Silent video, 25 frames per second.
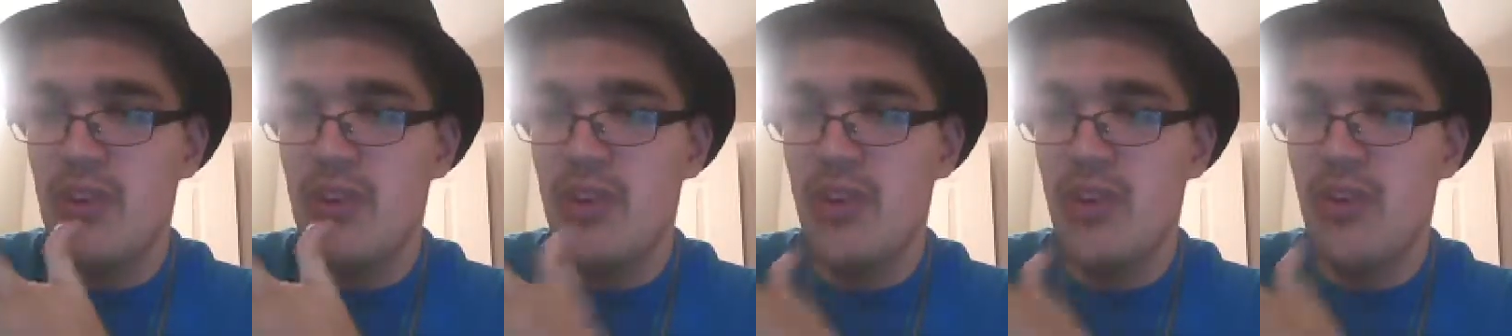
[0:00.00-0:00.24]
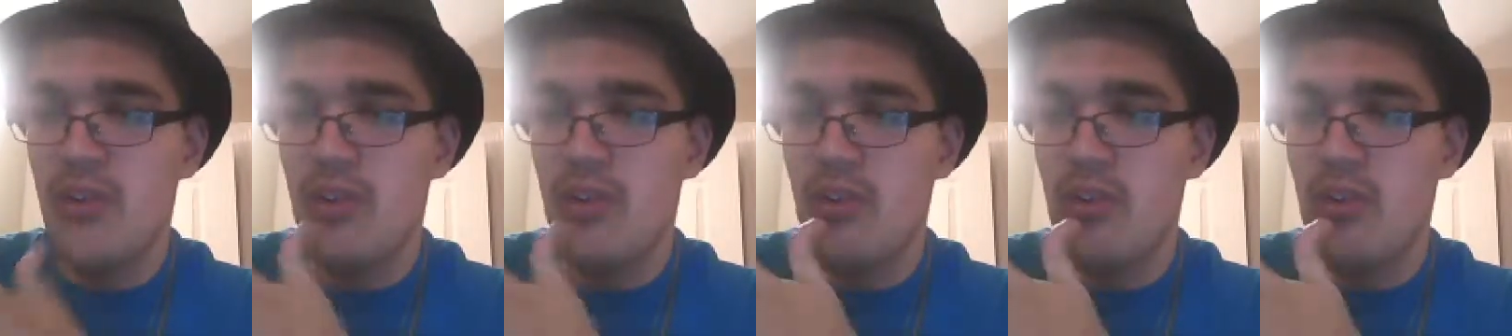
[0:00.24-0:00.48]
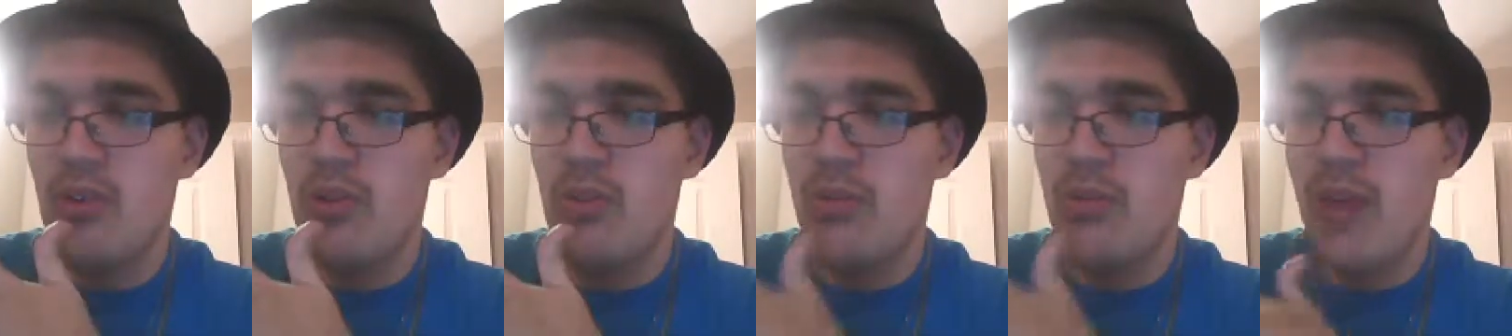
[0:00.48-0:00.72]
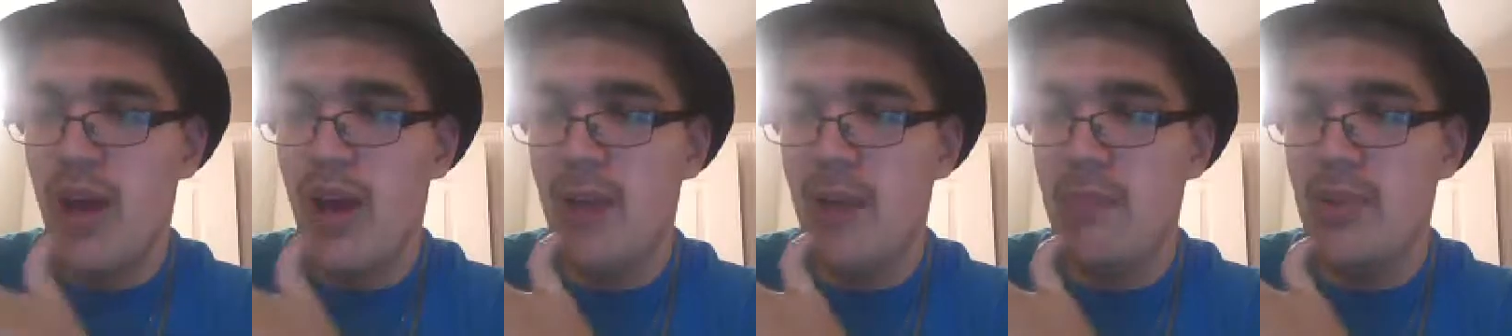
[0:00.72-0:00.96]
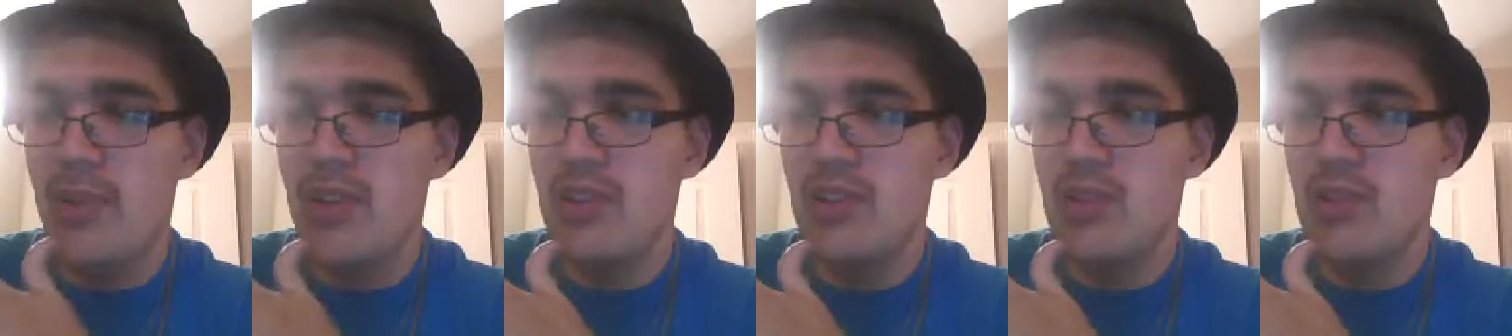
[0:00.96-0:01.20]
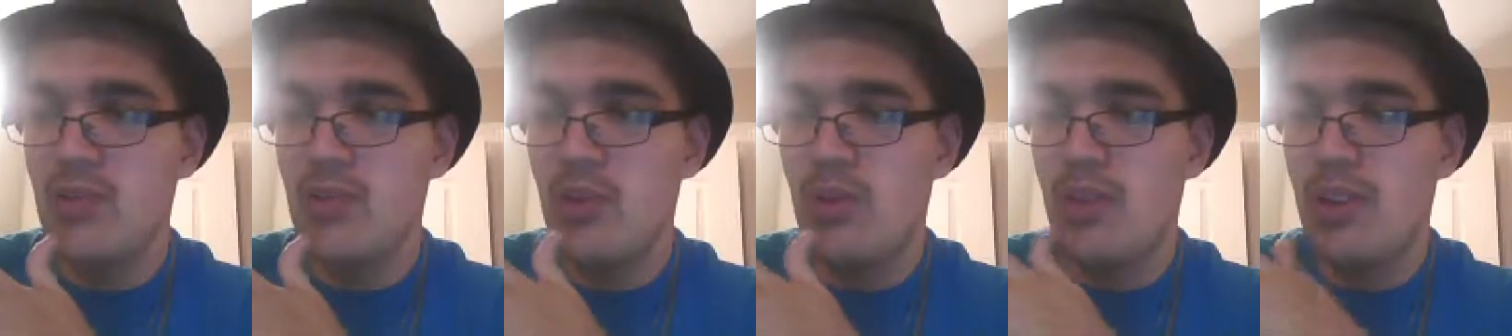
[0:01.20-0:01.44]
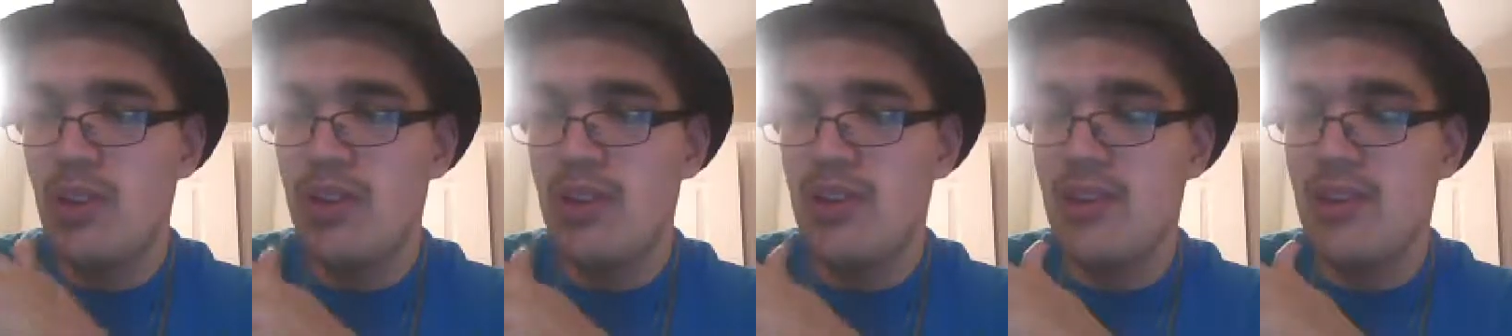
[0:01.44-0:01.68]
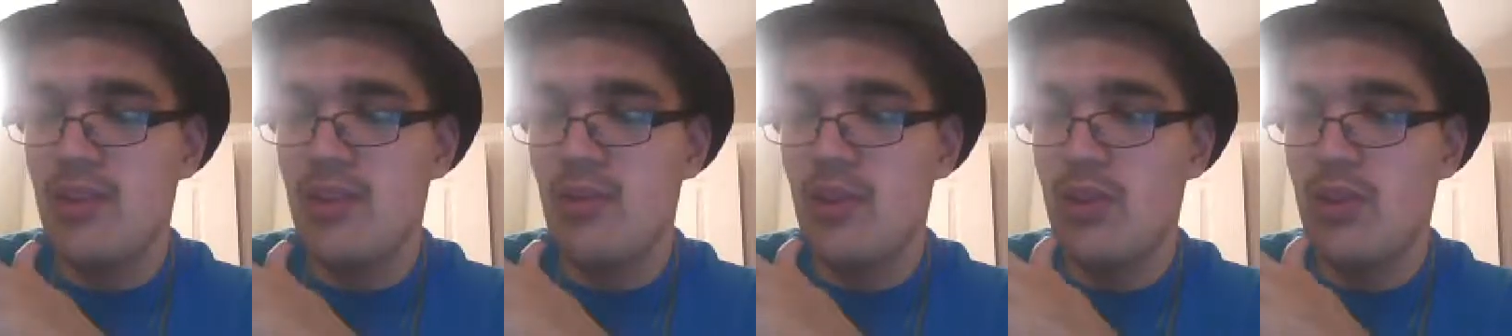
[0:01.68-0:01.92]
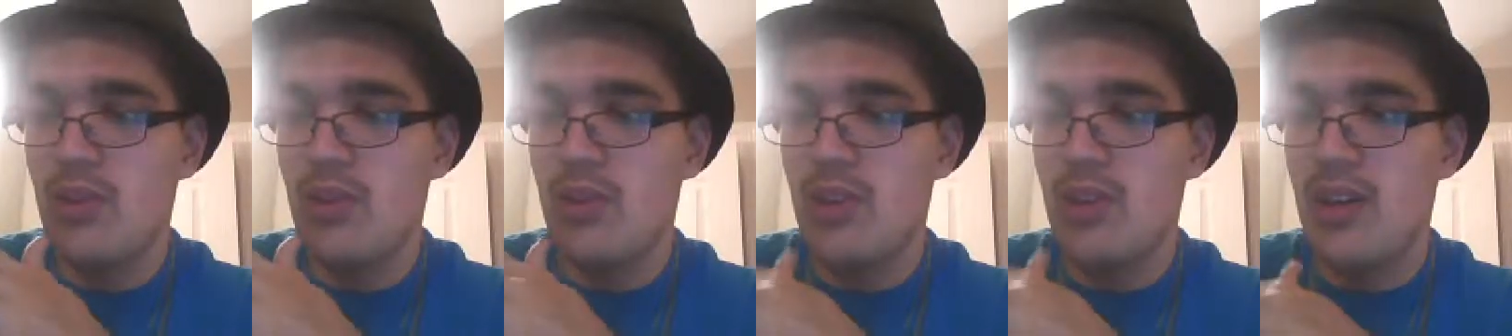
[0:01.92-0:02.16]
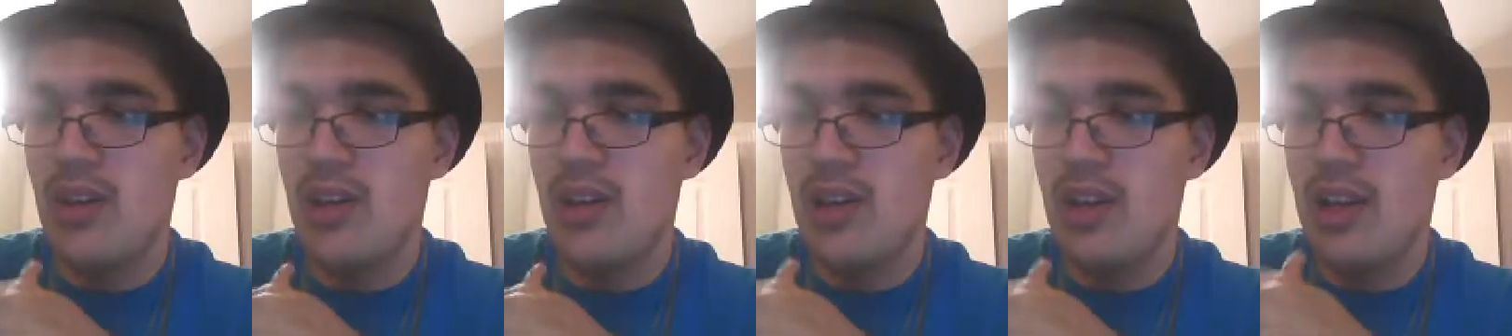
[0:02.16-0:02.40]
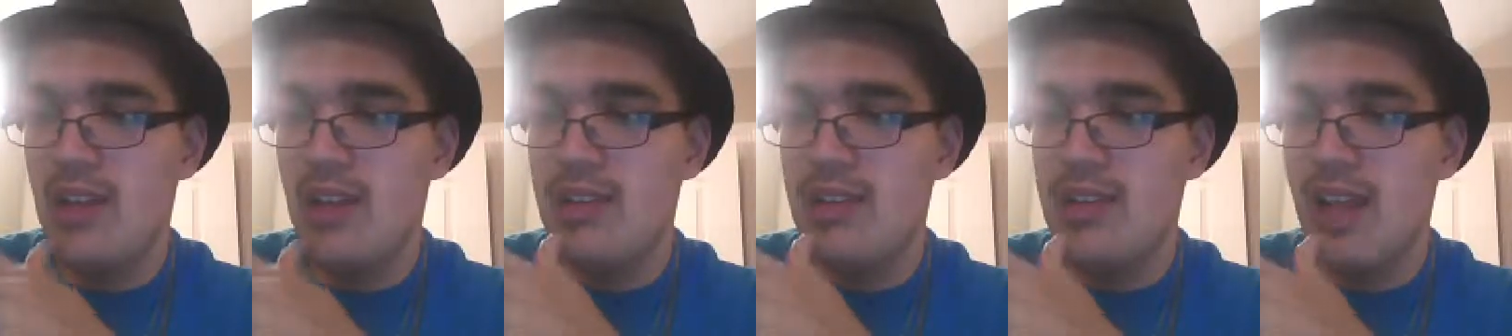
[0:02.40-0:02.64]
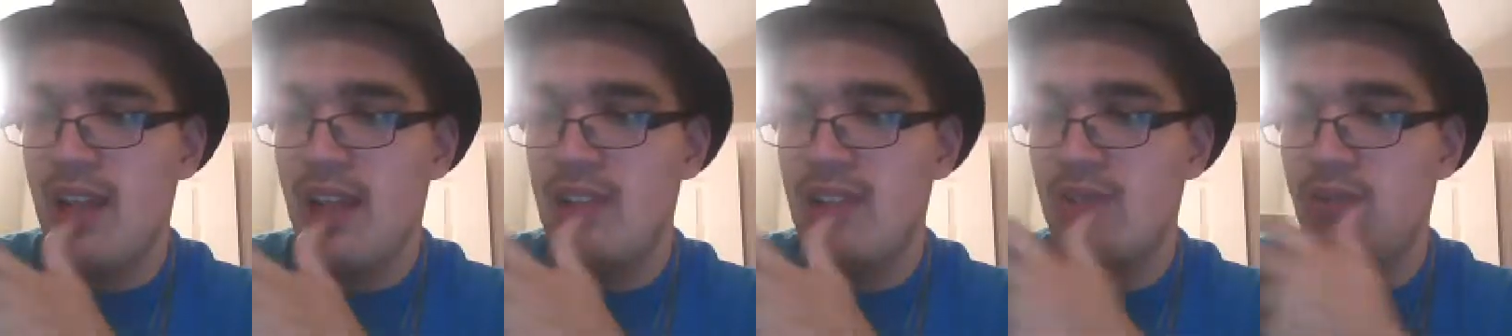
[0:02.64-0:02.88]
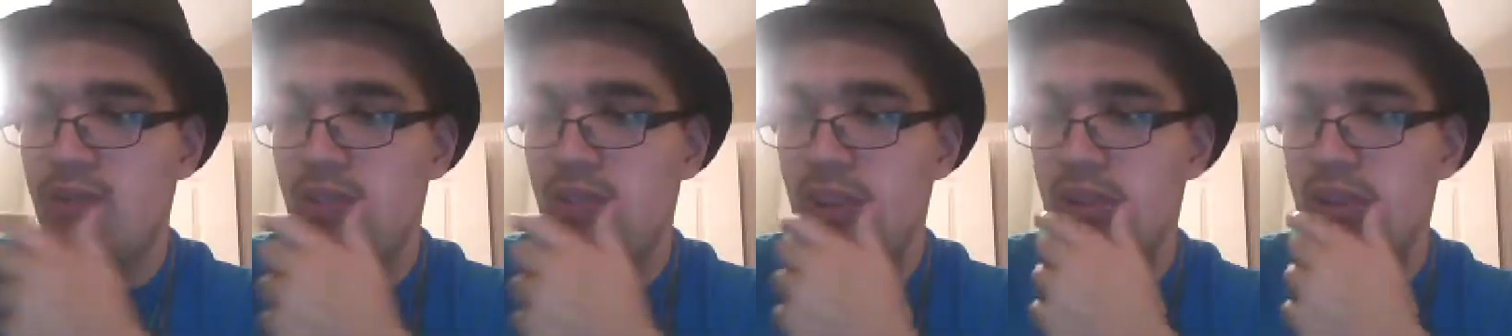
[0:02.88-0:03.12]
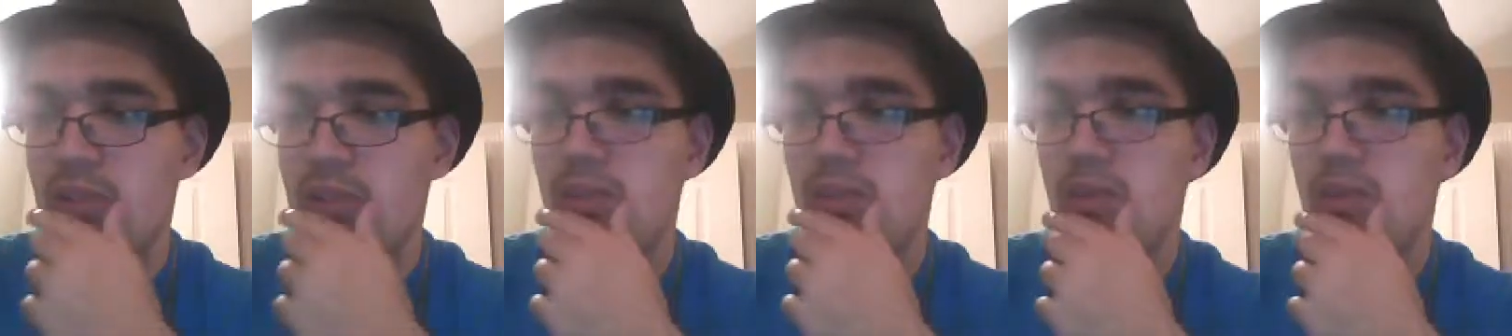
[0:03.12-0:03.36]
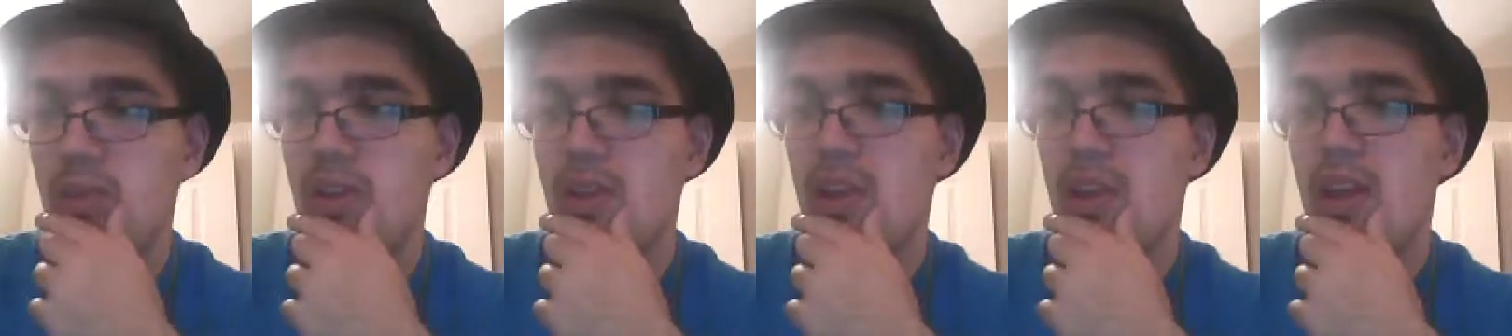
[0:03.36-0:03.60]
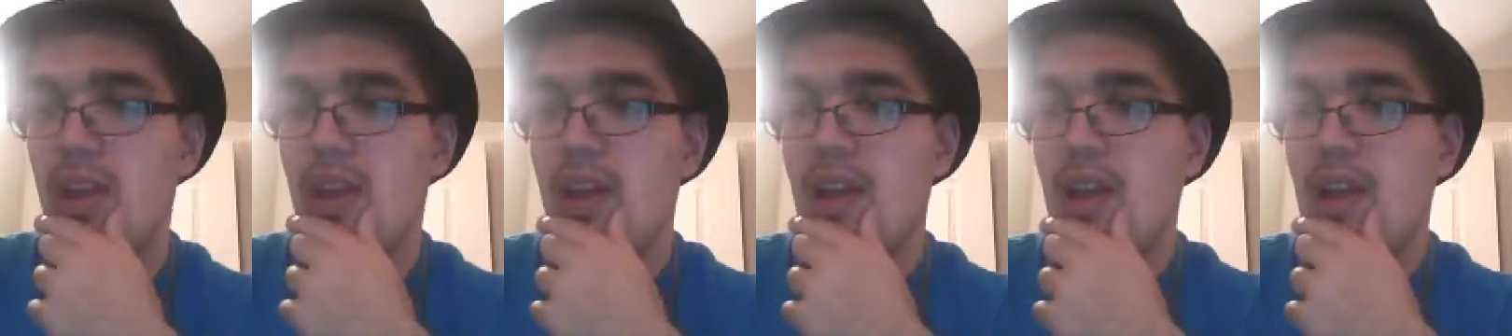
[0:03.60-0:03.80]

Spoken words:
Euro popish with a dance flair to it.